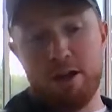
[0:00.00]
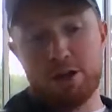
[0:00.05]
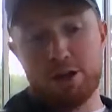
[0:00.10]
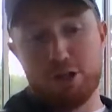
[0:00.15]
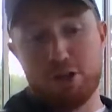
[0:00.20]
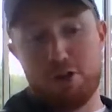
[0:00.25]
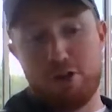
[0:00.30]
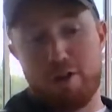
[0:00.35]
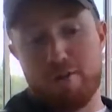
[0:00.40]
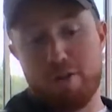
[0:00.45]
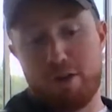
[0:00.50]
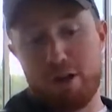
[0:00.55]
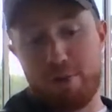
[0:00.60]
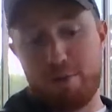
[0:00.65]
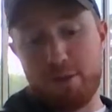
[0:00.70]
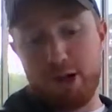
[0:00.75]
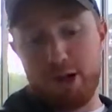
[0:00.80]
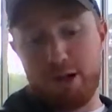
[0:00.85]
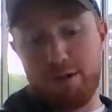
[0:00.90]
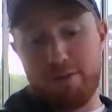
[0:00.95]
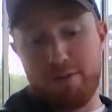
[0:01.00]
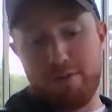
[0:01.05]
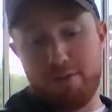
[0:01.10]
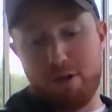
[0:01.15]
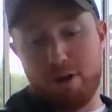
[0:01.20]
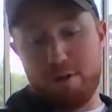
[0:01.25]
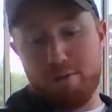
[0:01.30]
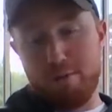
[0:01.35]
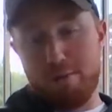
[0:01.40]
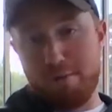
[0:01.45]
So I've got money
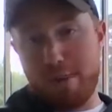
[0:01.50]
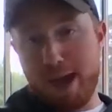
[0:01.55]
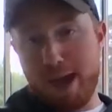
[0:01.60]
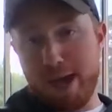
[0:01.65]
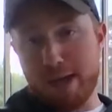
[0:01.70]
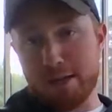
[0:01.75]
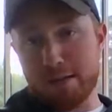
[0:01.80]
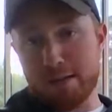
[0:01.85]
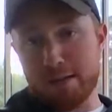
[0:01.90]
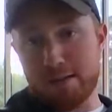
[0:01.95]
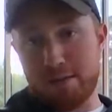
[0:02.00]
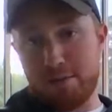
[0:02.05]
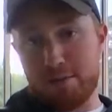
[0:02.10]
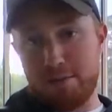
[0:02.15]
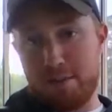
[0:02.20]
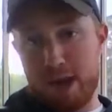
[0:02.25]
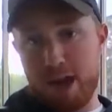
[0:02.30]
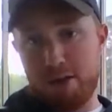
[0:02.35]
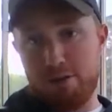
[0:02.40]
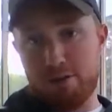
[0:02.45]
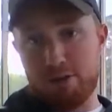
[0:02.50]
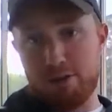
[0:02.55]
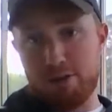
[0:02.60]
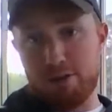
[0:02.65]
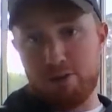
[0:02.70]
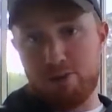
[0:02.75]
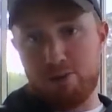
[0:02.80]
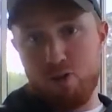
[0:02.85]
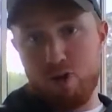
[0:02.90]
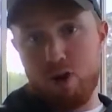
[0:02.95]
from Max, Malik,
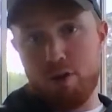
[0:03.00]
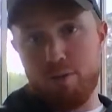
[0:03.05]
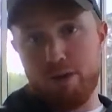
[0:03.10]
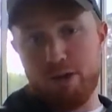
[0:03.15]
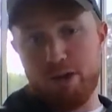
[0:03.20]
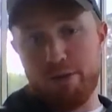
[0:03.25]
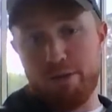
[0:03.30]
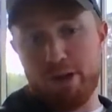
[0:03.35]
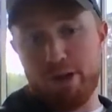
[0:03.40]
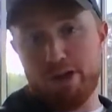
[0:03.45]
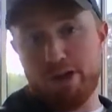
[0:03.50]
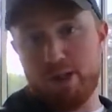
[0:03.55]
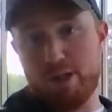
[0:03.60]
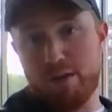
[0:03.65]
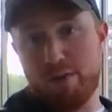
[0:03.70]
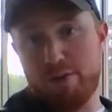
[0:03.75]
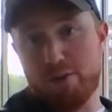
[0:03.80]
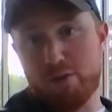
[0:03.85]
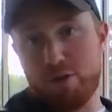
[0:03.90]
Robbie, and myself.